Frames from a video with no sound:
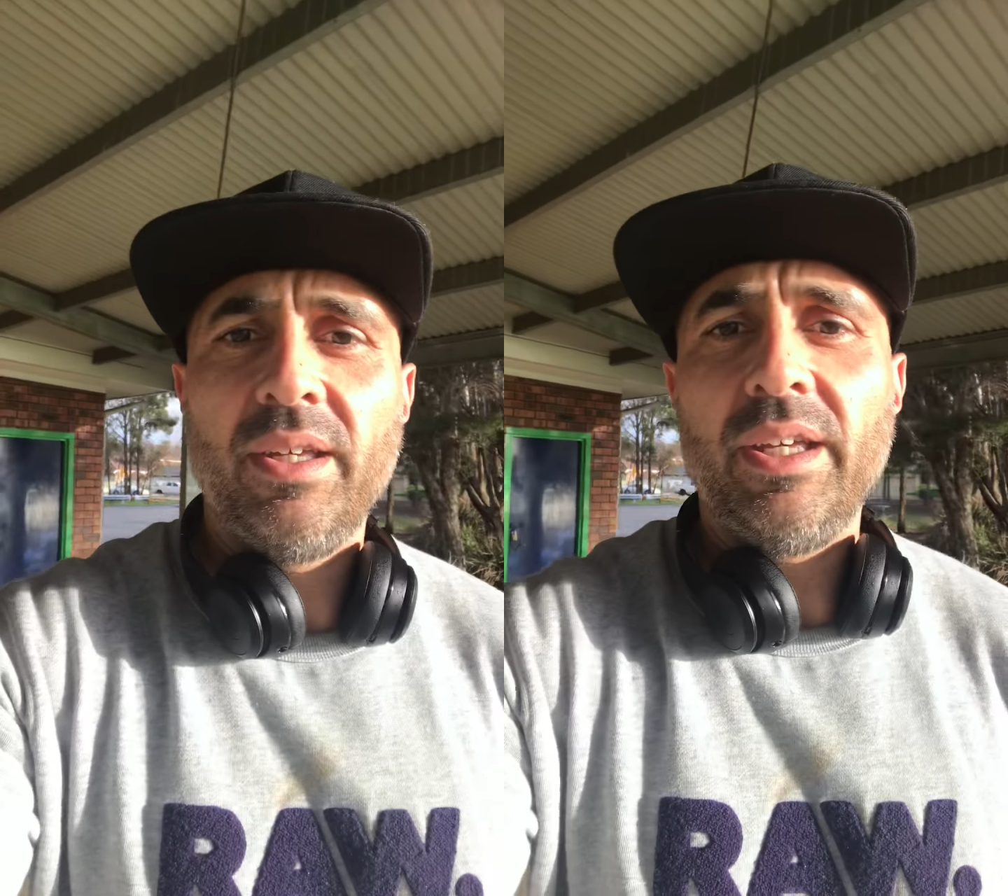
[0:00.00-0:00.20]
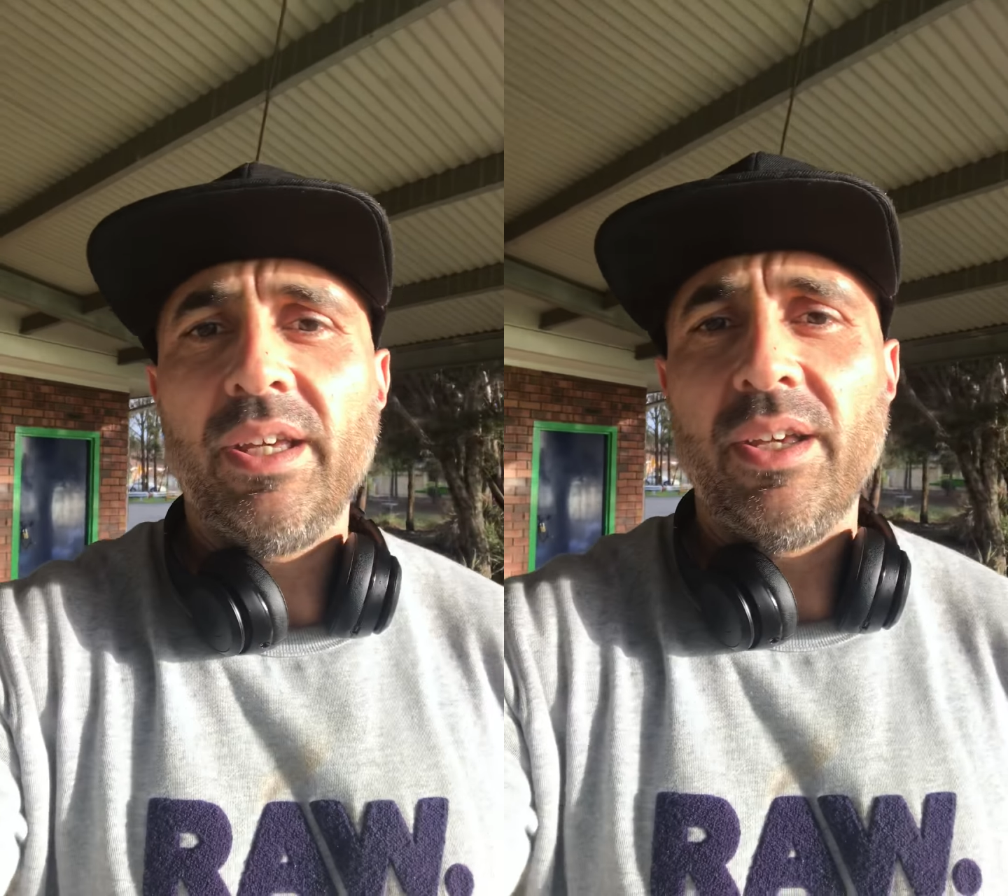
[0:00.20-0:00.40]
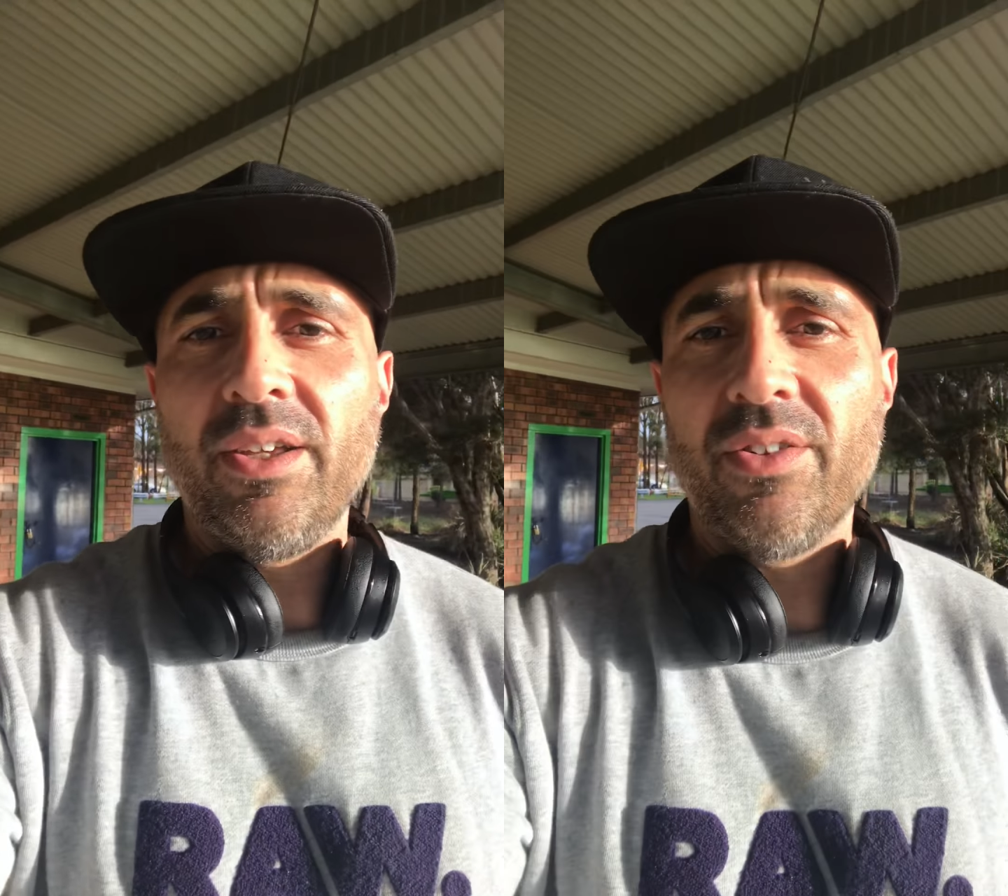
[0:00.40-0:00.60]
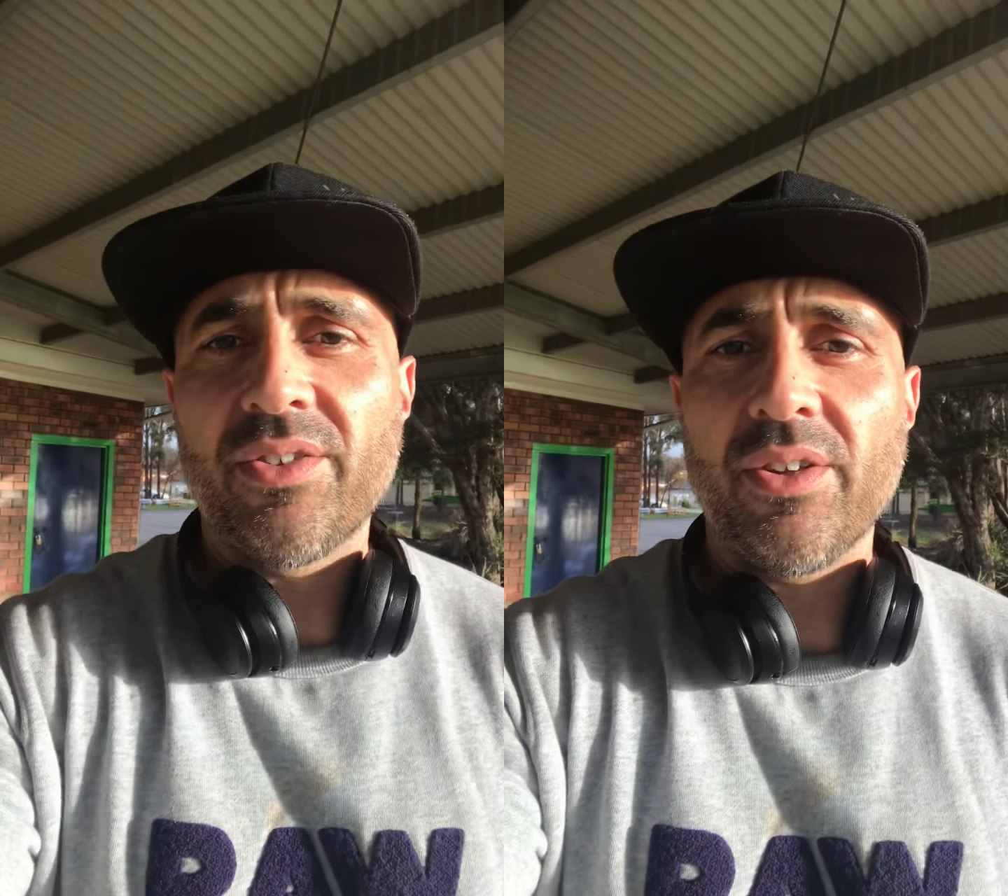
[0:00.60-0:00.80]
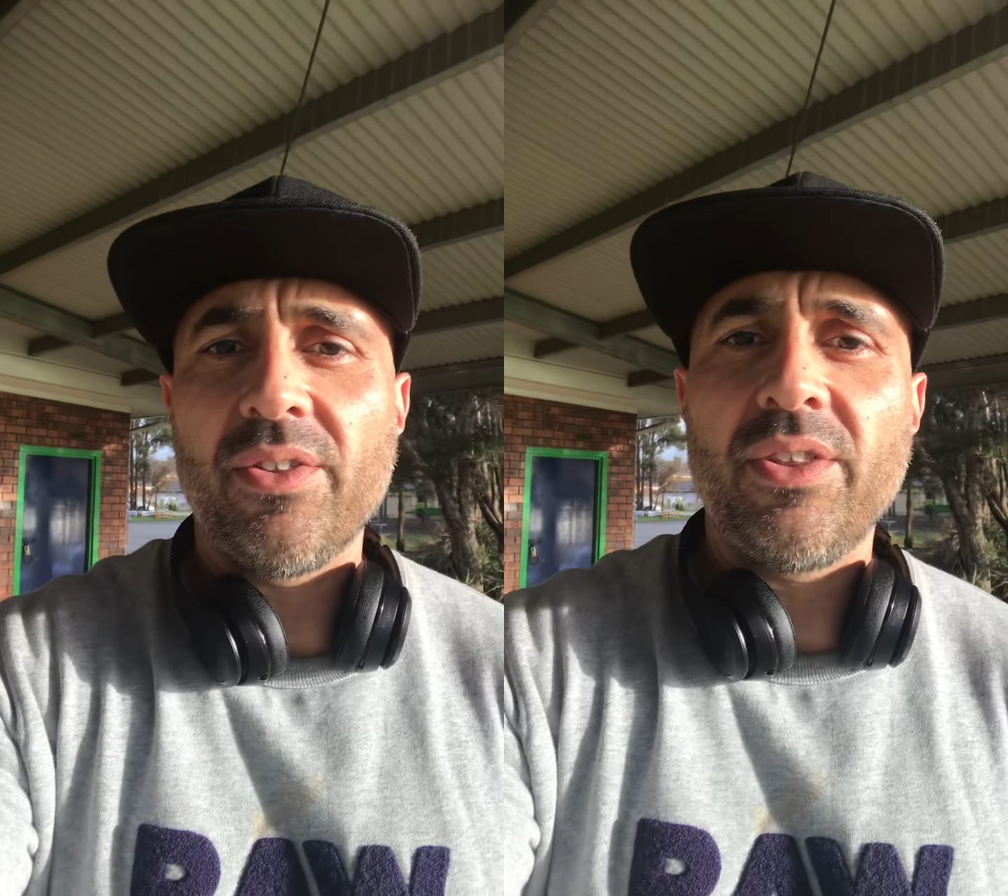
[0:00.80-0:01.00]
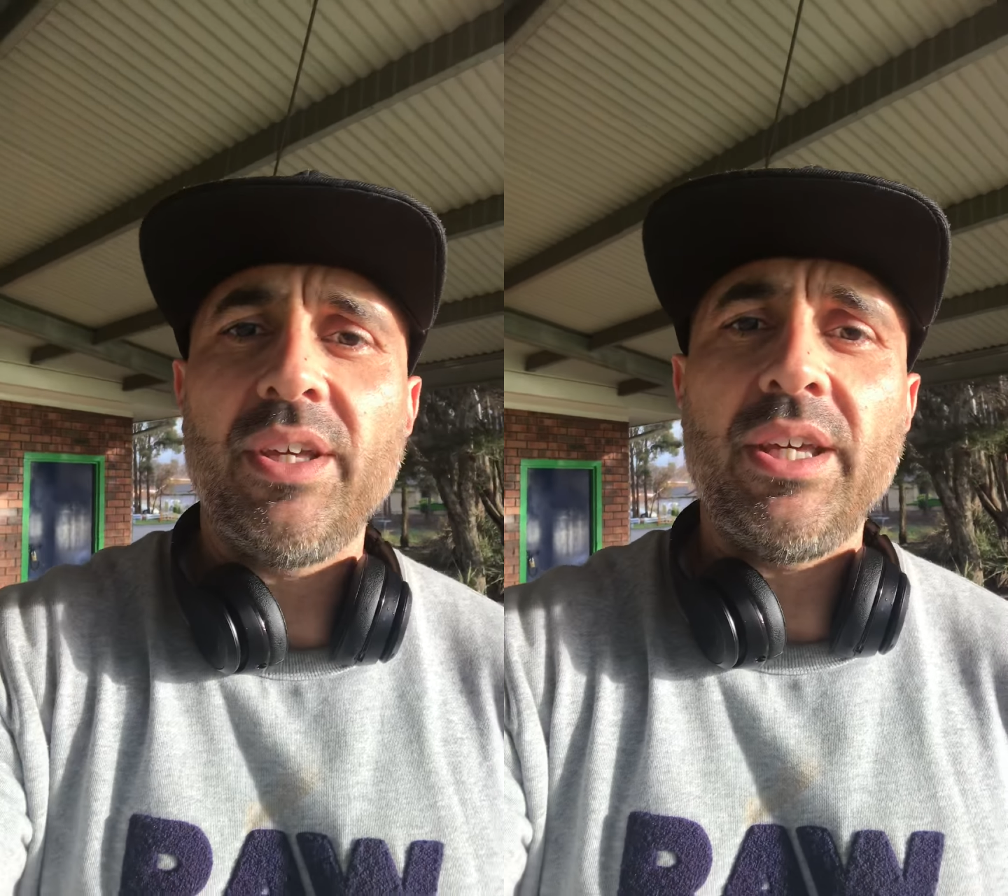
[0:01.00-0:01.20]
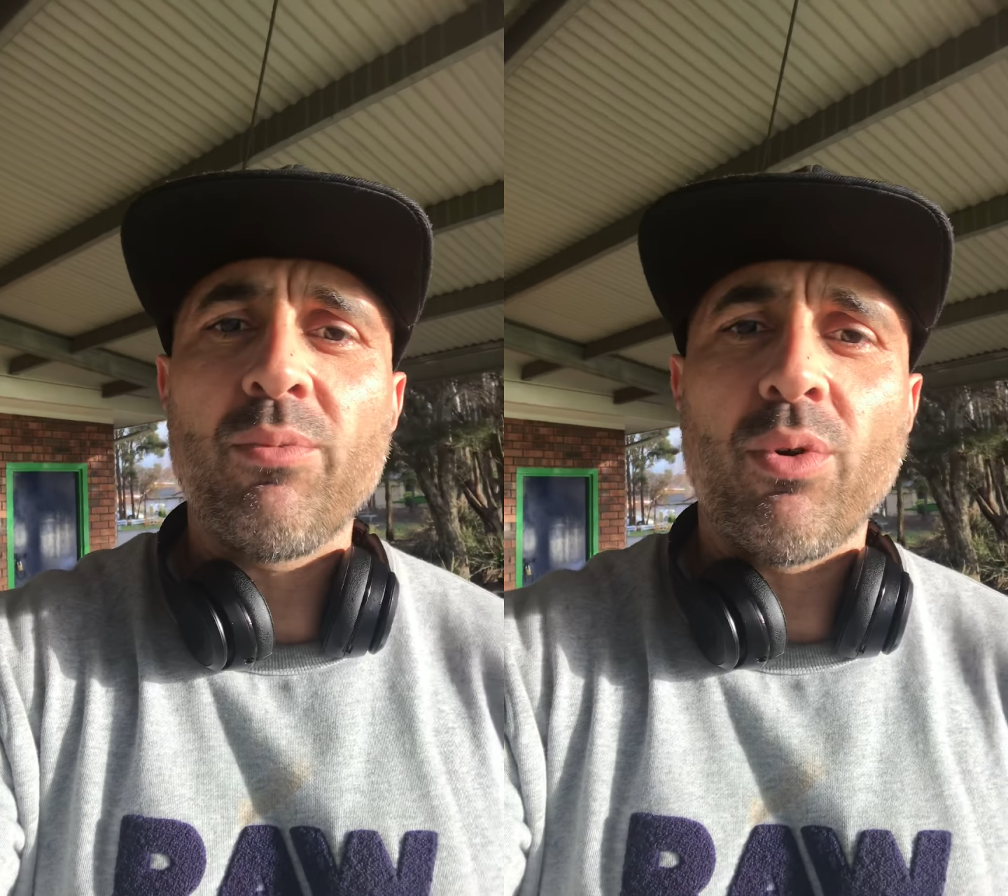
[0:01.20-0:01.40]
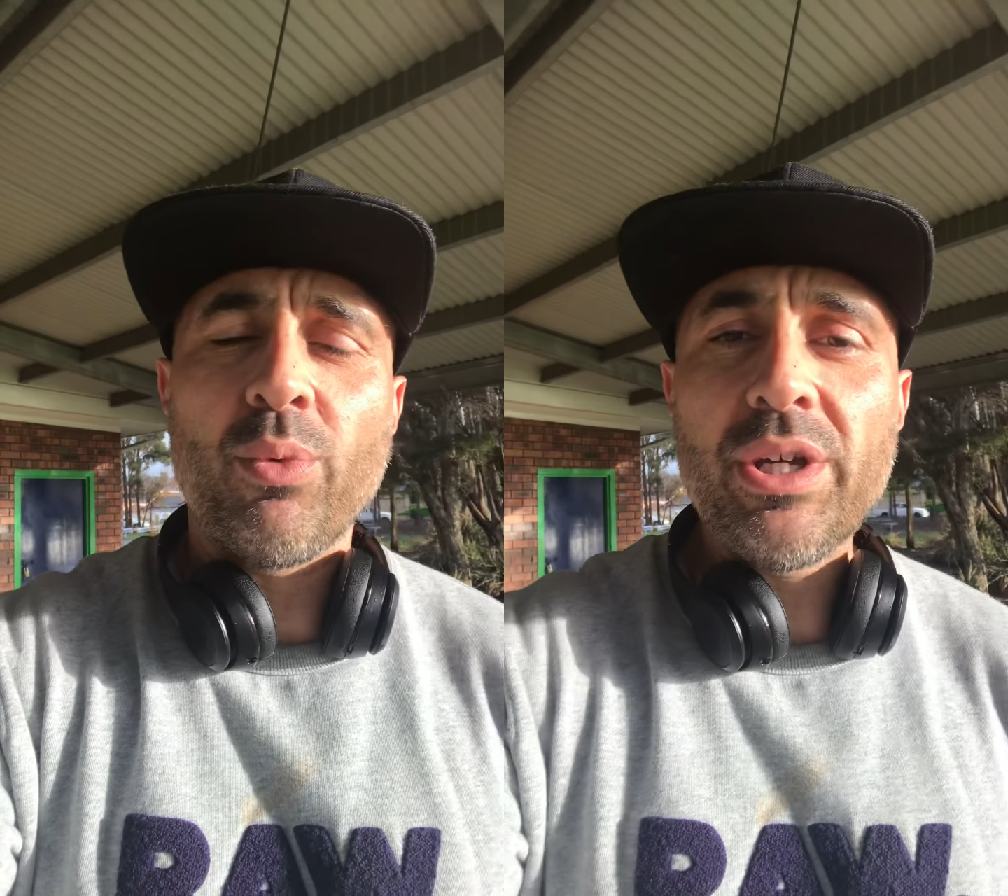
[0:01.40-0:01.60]
is
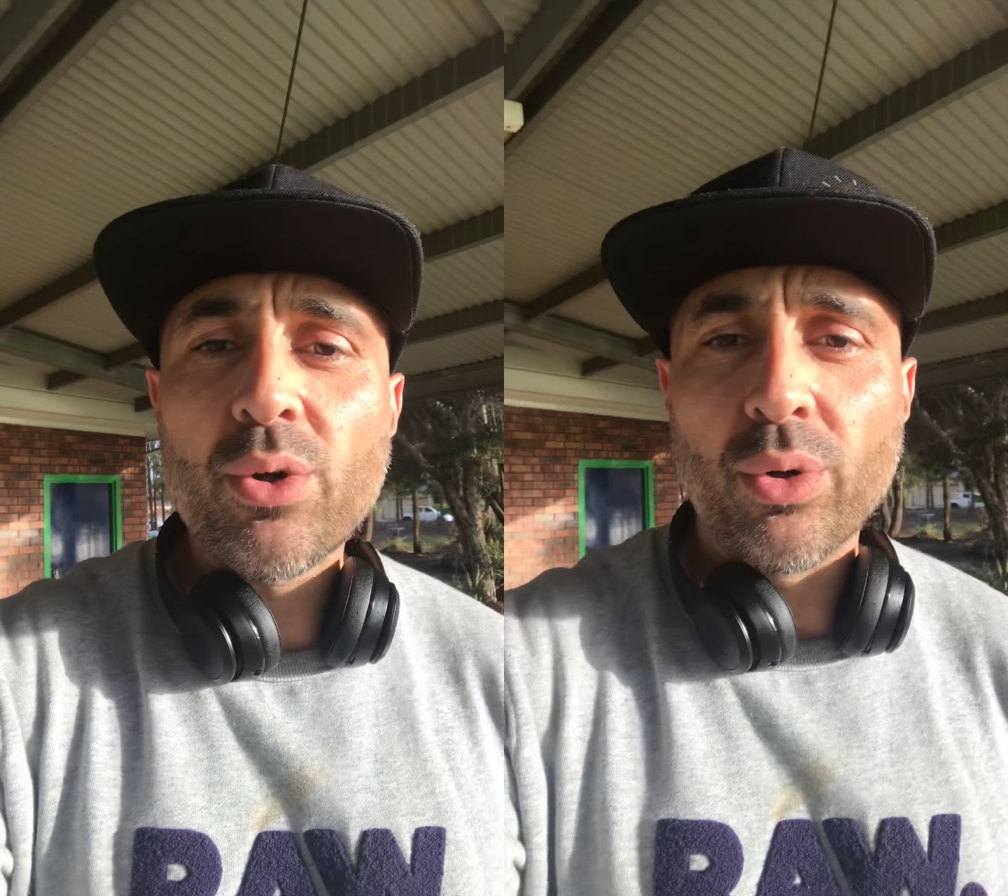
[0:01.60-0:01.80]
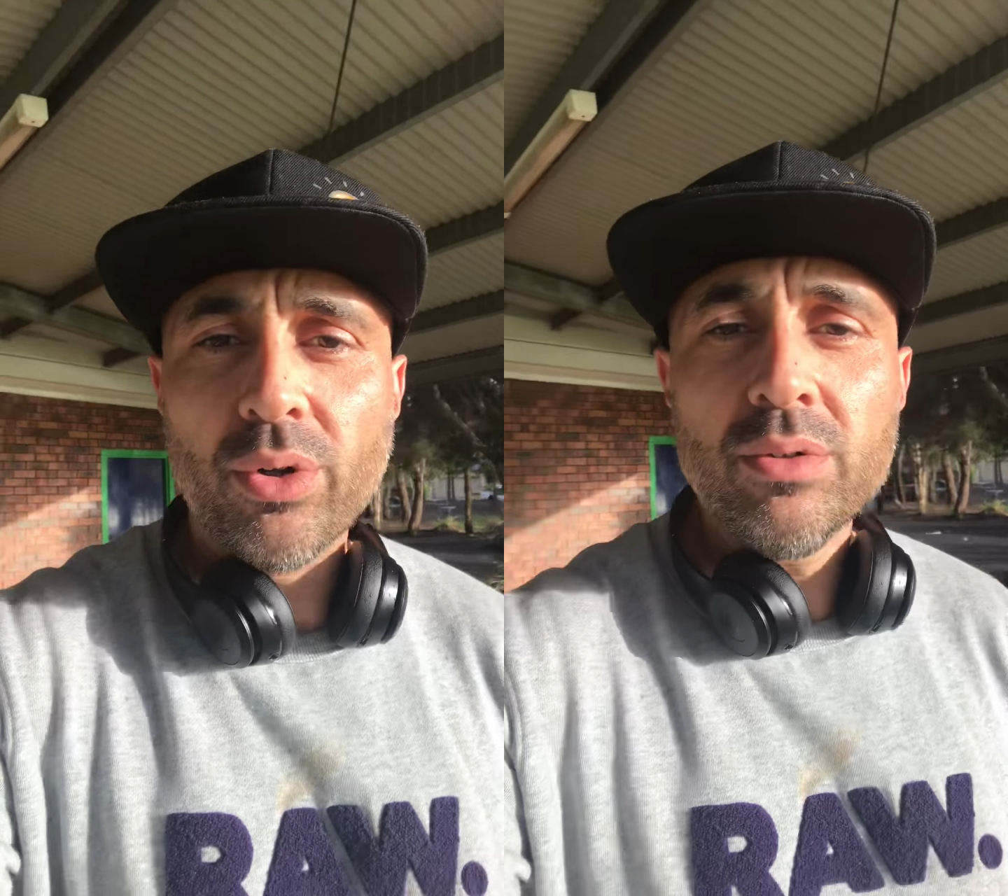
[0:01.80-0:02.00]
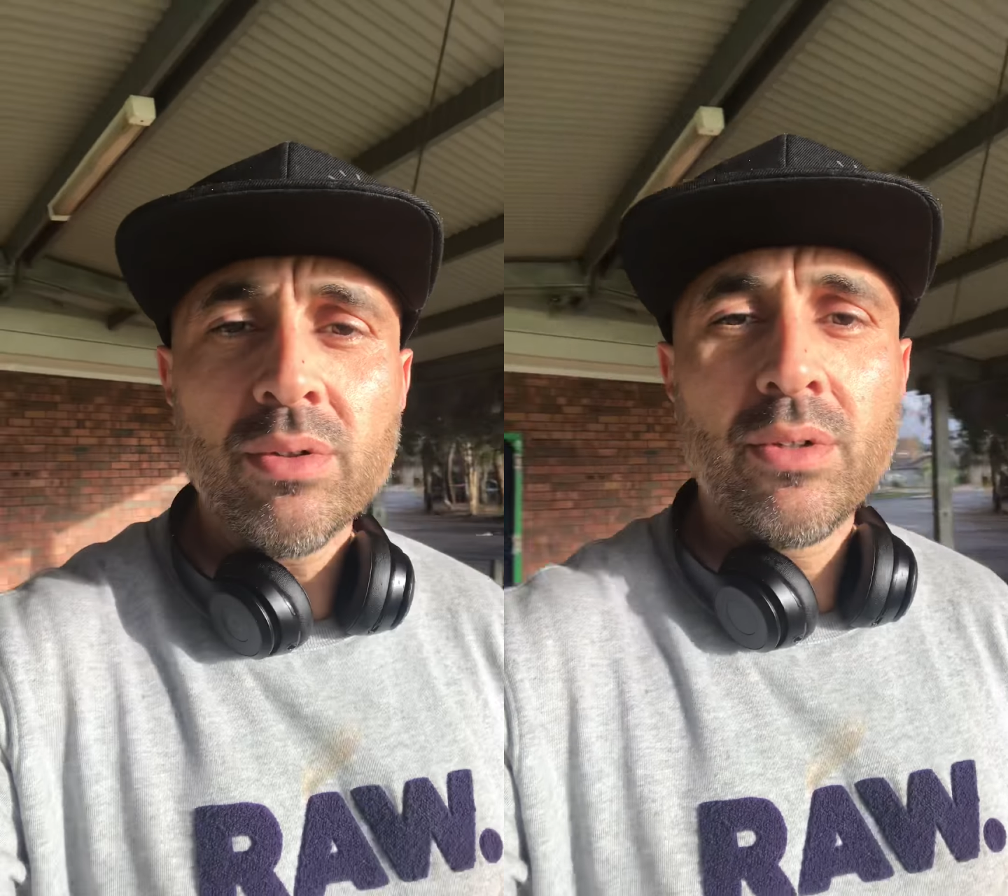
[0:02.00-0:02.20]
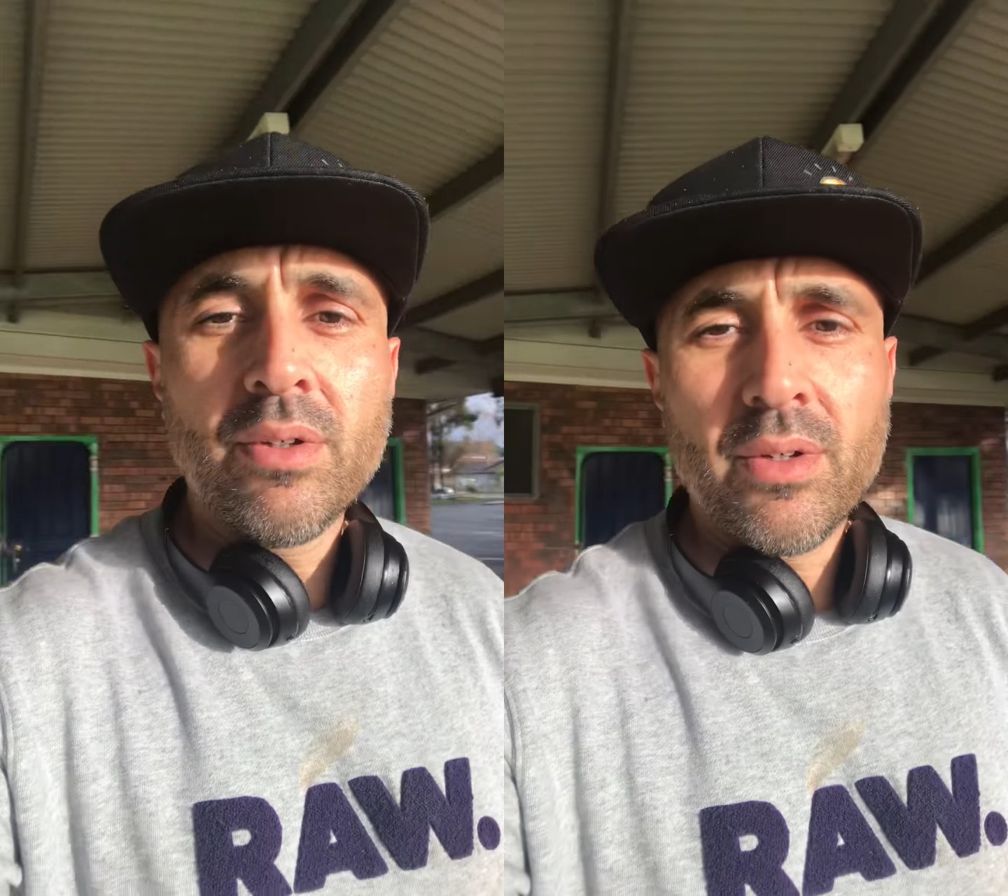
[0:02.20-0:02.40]
what we call